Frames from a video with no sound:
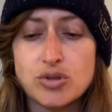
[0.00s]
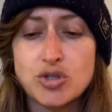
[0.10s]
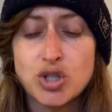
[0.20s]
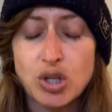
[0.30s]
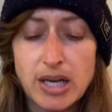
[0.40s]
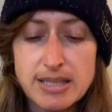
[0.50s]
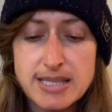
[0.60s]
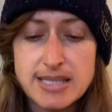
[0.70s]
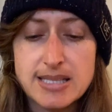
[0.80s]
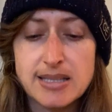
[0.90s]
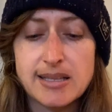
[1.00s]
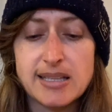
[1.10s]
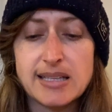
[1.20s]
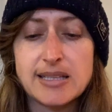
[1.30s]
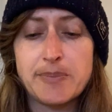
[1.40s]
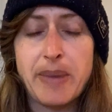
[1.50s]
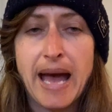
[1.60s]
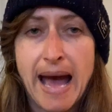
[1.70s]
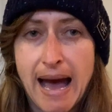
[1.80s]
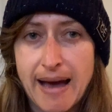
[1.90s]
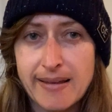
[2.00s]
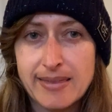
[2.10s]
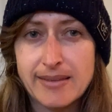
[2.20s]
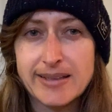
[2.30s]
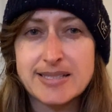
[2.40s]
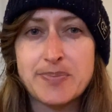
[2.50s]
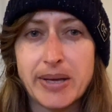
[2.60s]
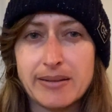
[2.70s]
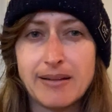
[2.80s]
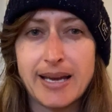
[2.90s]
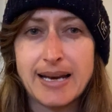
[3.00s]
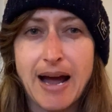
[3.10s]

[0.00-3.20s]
trust the path that's been laid